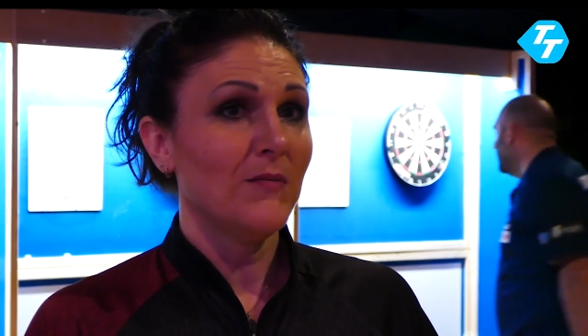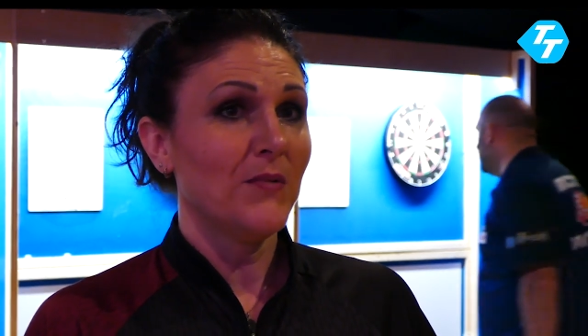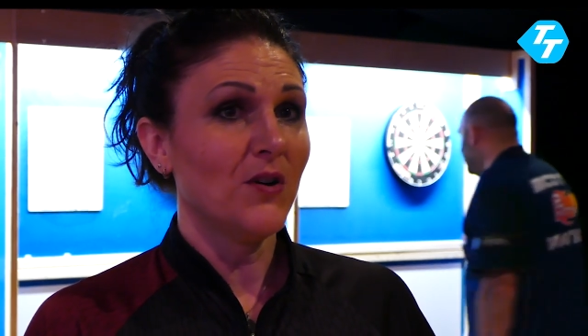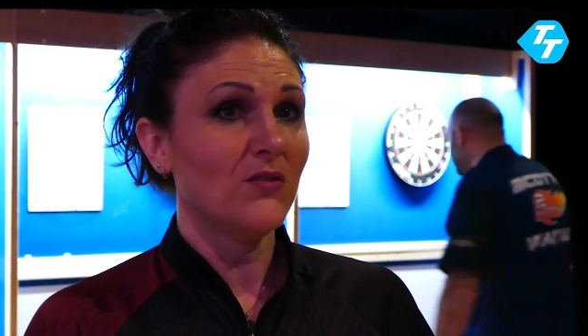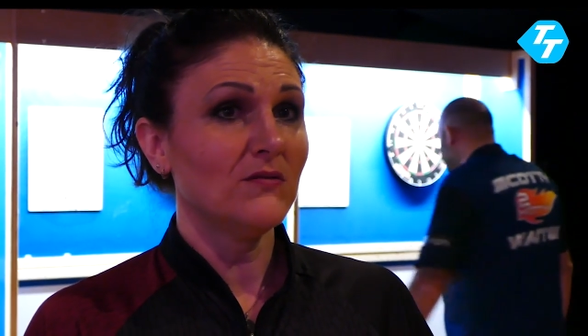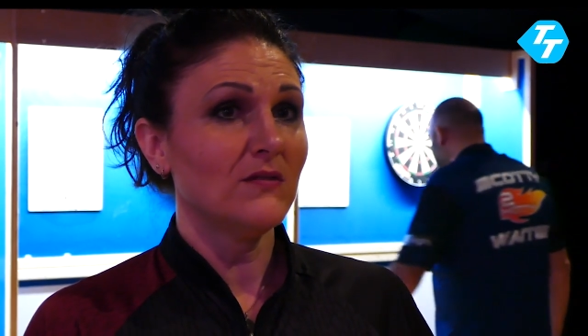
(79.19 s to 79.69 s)

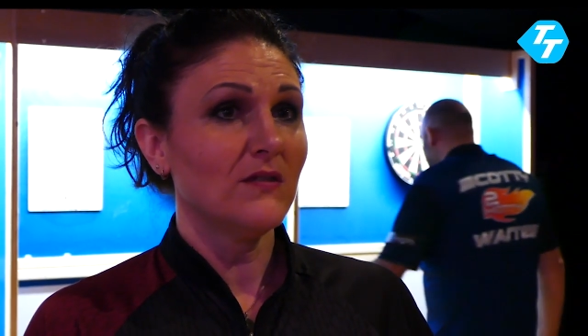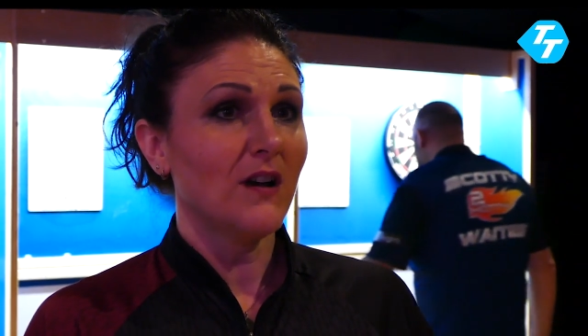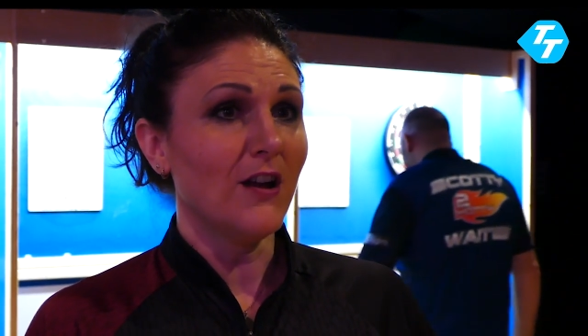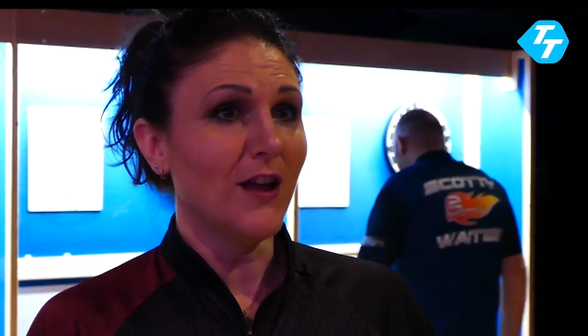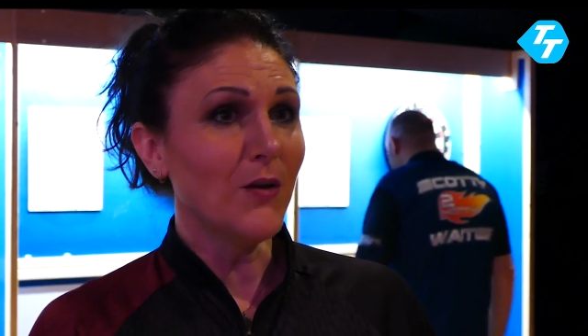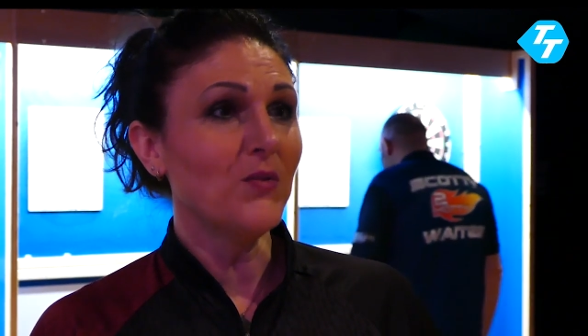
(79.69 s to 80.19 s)
But
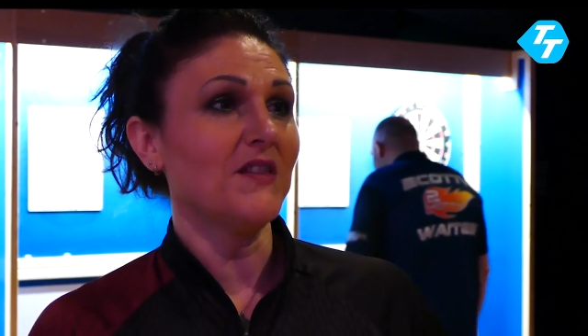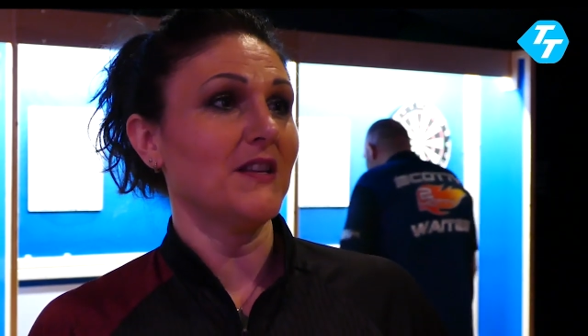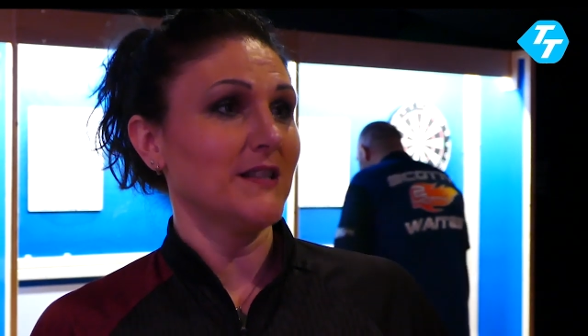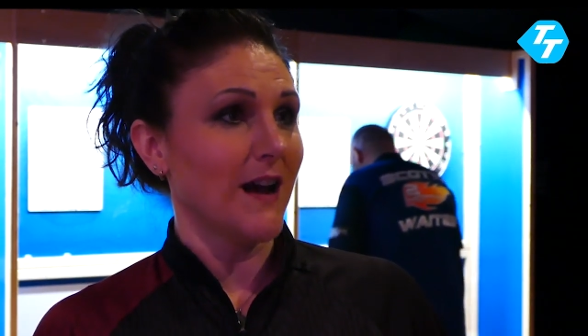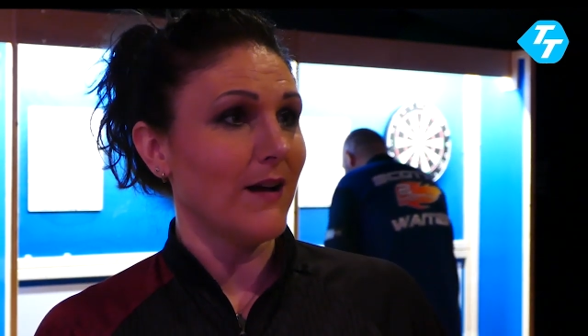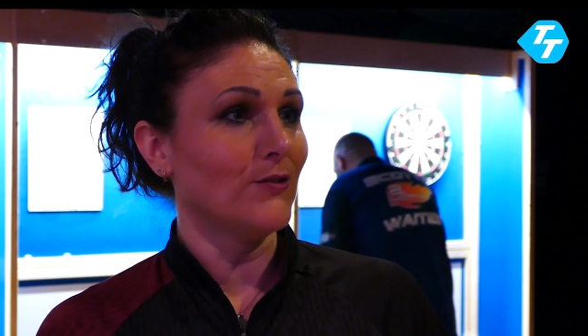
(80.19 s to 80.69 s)
along with the
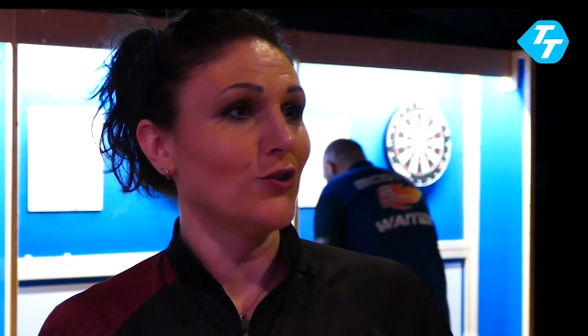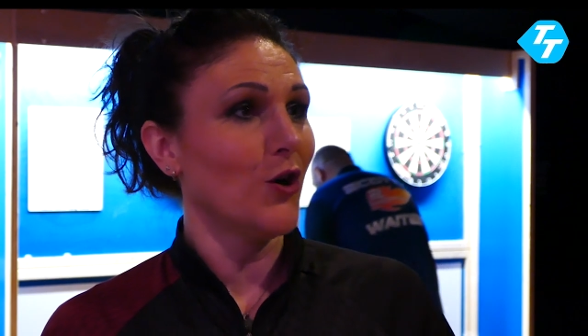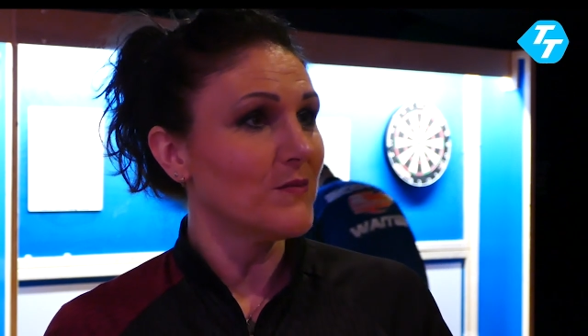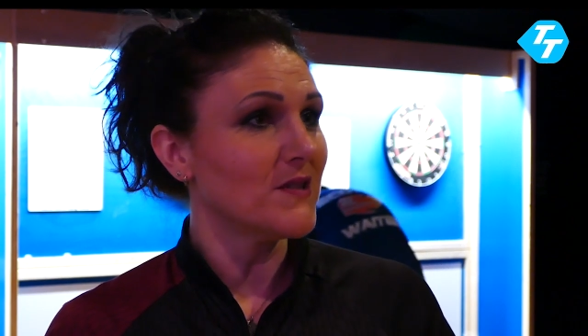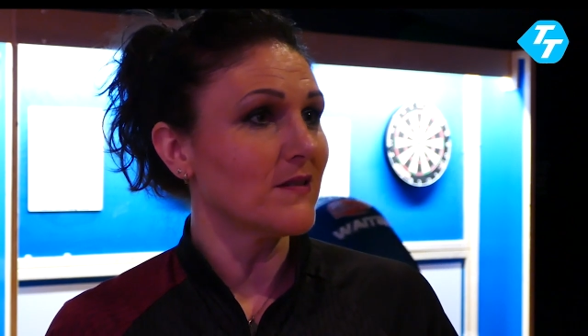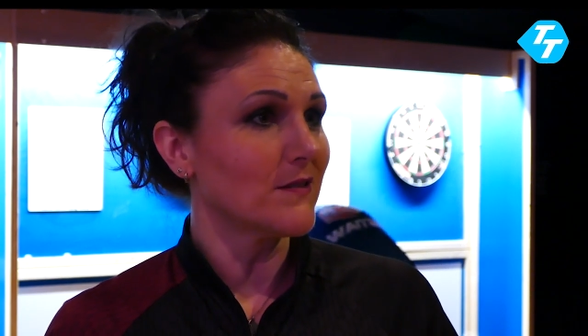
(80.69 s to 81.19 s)
title
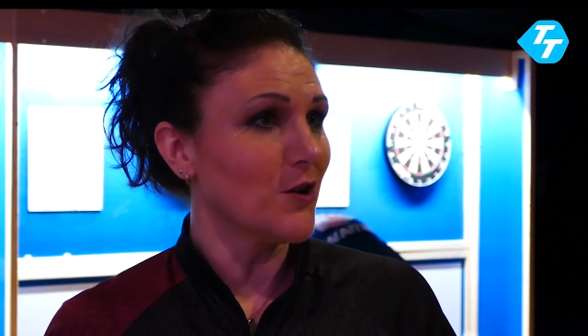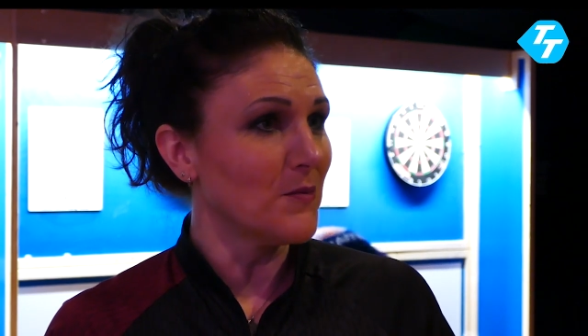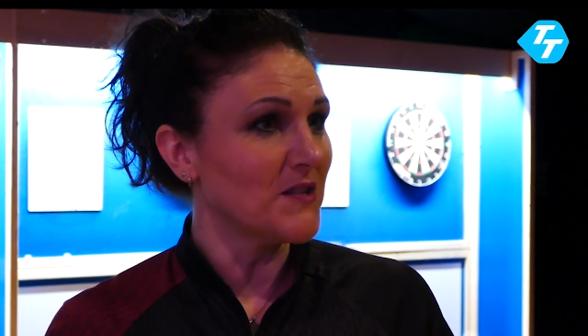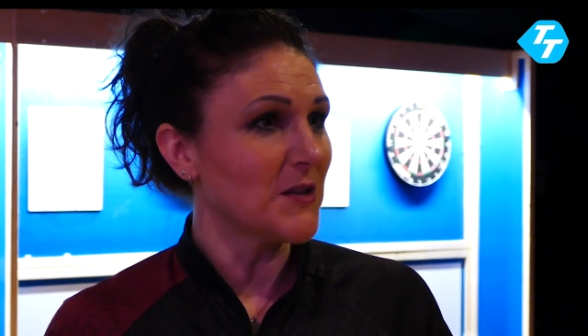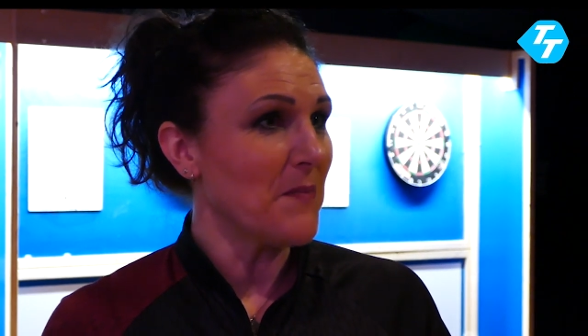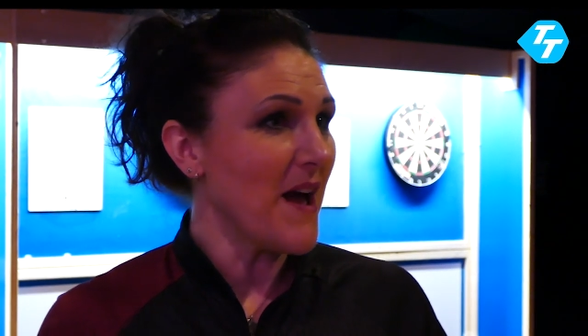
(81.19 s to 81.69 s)
comes
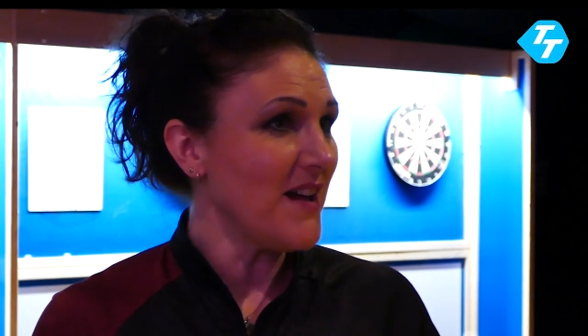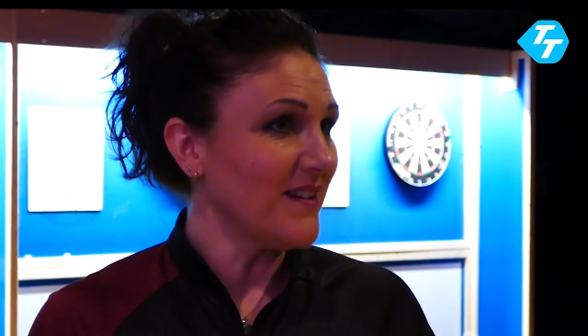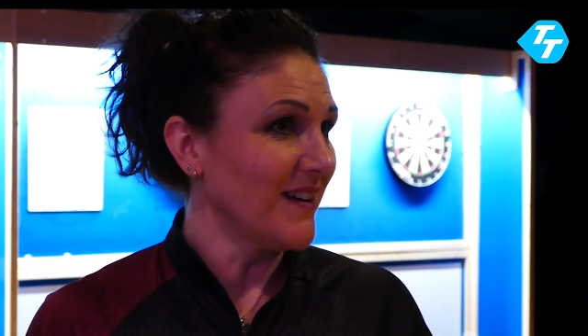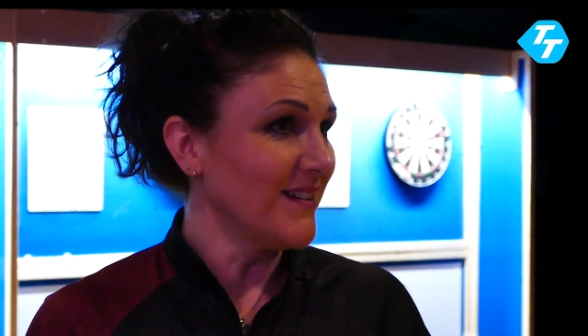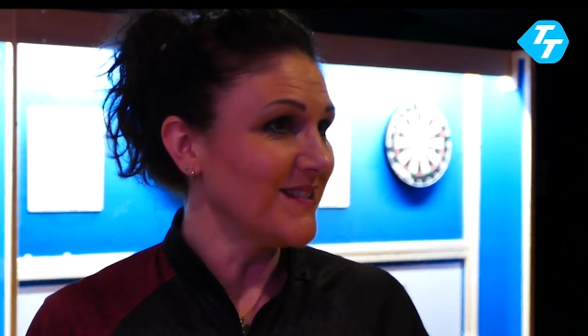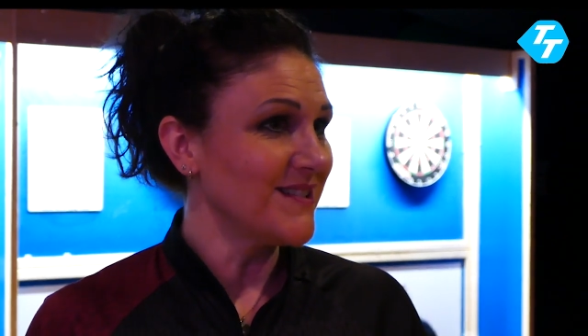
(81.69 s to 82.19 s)
comes the
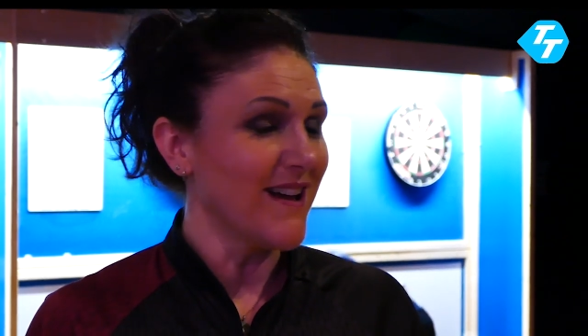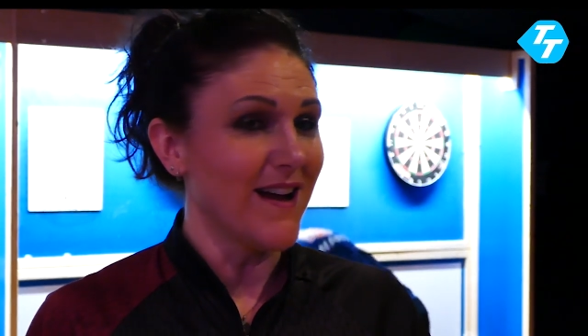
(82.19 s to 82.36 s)
pennies,